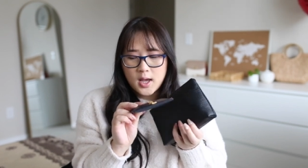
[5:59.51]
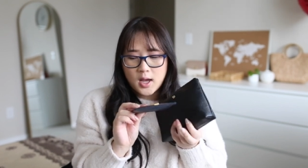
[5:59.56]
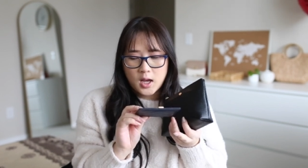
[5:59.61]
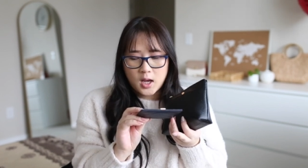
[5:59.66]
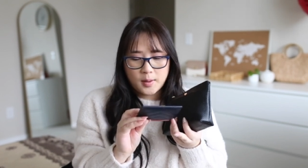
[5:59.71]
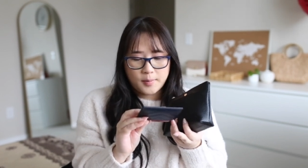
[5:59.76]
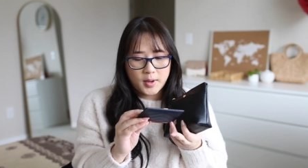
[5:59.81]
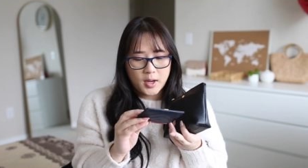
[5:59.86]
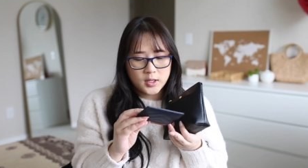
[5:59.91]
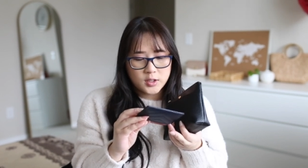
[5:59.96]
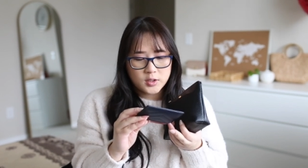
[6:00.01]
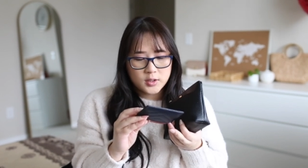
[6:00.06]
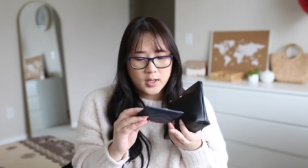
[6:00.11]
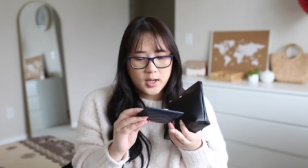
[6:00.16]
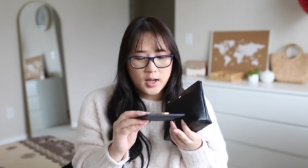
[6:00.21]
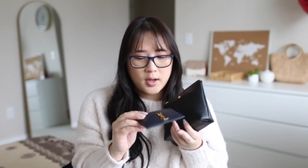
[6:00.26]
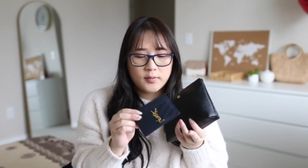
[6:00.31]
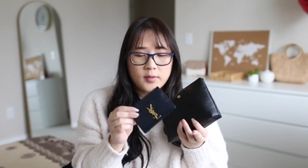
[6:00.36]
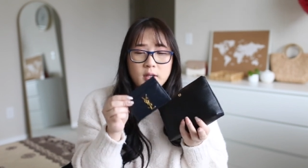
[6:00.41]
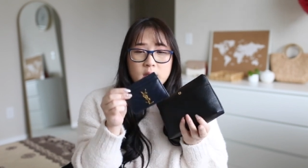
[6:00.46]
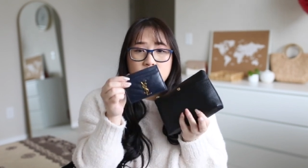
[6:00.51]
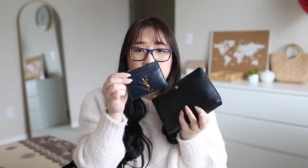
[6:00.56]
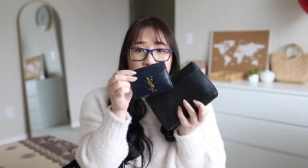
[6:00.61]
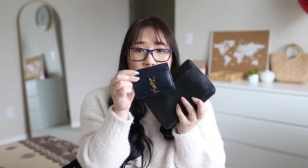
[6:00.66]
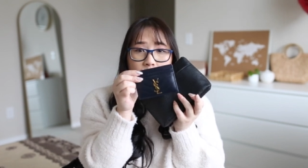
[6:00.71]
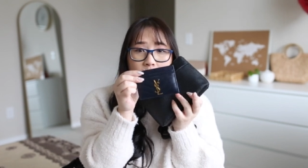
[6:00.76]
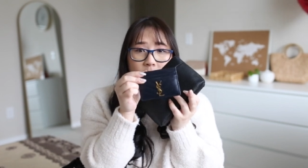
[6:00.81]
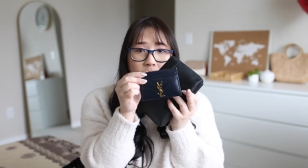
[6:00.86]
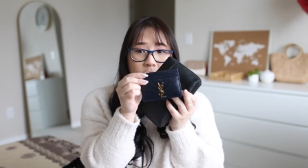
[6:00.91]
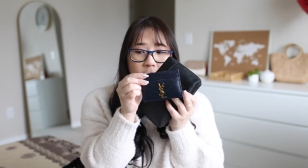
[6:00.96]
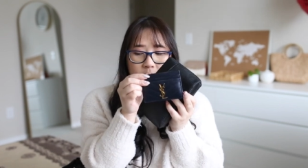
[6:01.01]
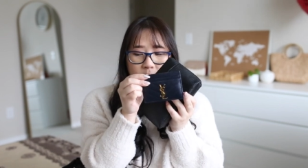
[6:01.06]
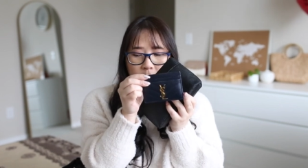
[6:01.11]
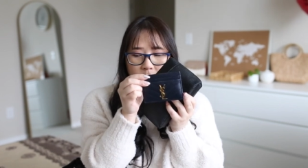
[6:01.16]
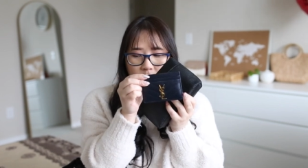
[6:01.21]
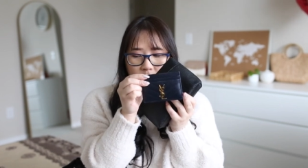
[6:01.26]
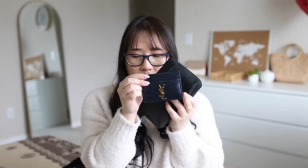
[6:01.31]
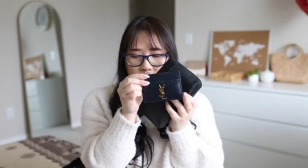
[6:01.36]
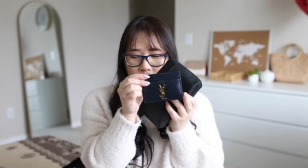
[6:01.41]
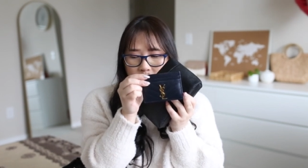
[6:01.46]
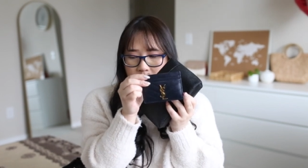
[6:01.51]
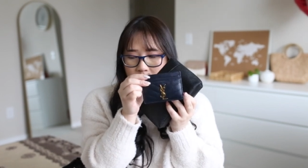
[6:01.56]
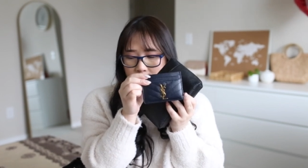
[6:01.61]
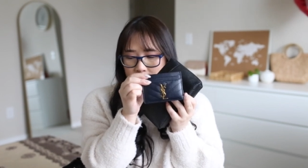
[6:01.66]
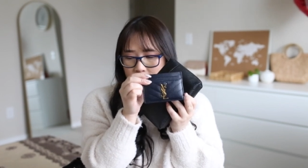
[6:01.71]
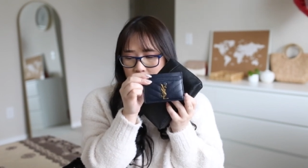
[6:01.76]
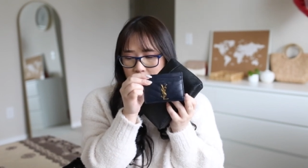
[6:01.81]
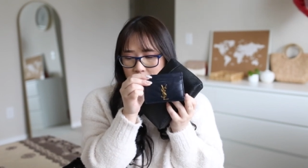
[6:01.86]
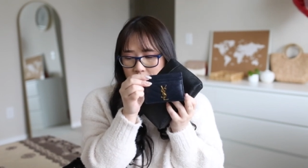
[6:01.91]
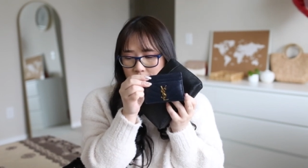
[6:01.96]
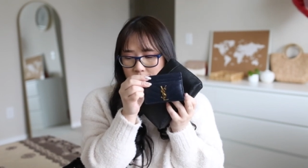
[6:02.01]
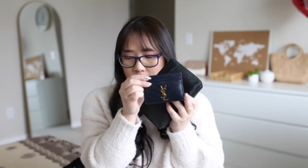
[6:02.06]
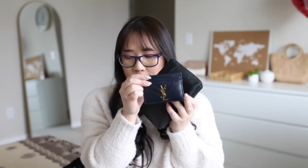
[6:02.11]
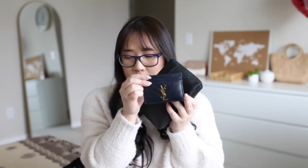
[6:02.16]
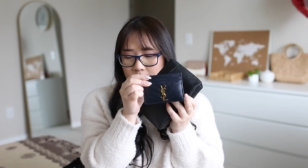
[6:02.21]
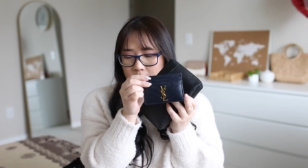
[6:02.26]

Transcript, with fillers: Um, I just have this YSL one, which is super